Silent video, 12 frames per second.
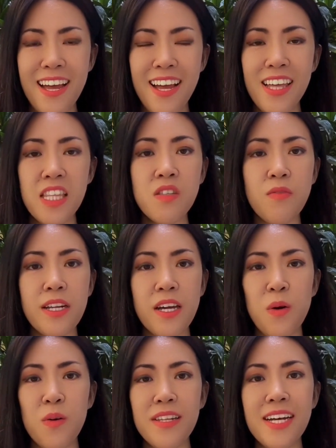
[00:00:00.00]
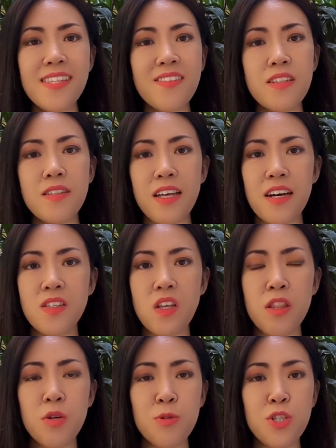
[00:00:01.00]
In this video, let's discuss
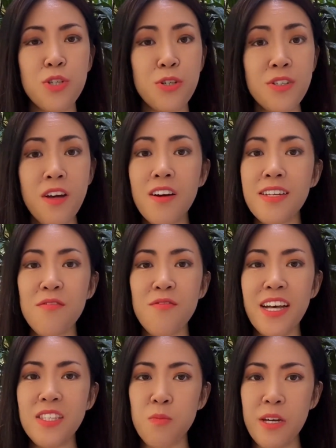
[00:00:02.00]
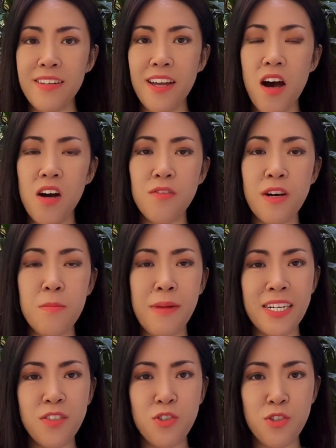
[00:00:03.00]
the return on investment of a
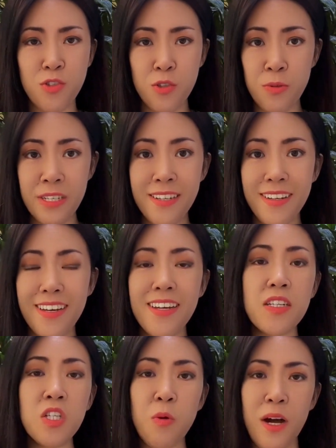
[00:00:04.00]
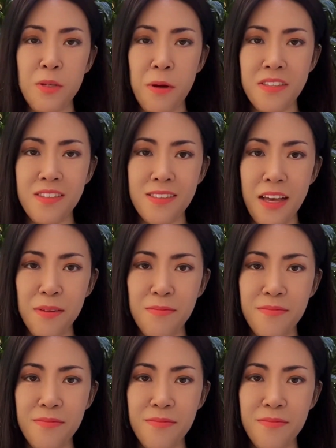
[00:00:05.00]
master's degree in UI/UX design.